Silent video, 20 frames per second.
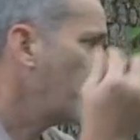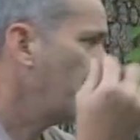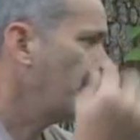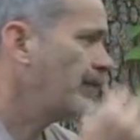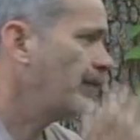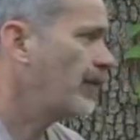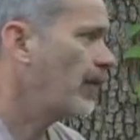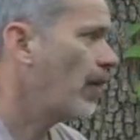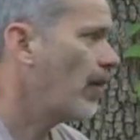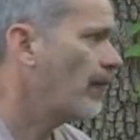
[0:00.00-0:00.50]

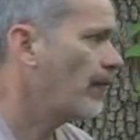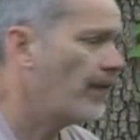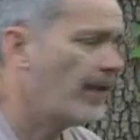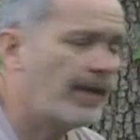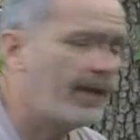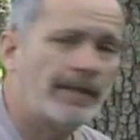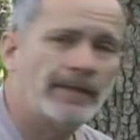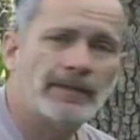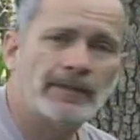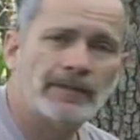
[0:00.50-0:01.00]
pinch it off,
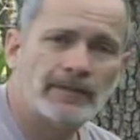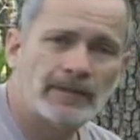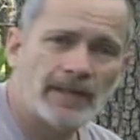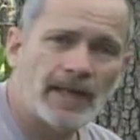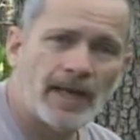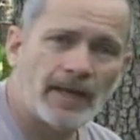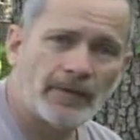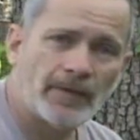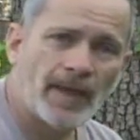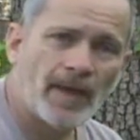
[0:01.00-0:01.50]
and just
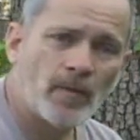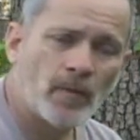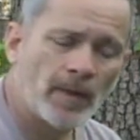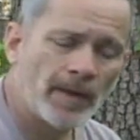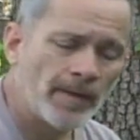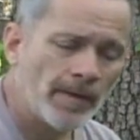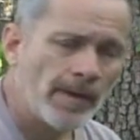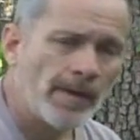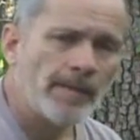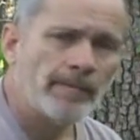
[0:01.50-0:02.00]
take it that
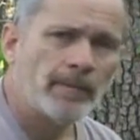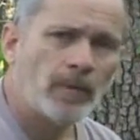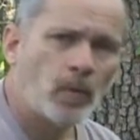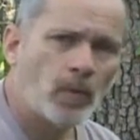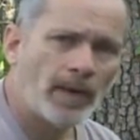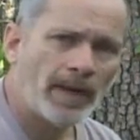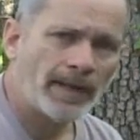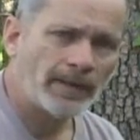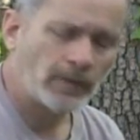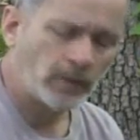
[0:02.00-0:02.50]
way. But
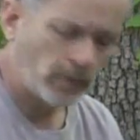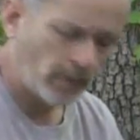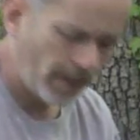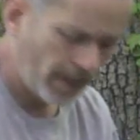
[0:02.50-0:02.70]
what I do